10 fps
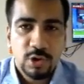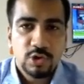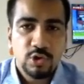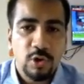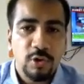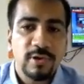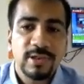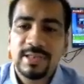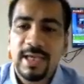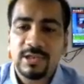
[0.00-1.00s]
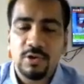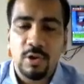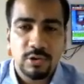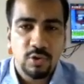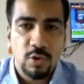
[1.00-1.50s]
So your risk has
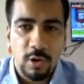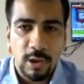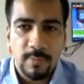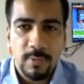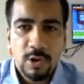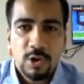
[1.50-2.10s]
also gone up.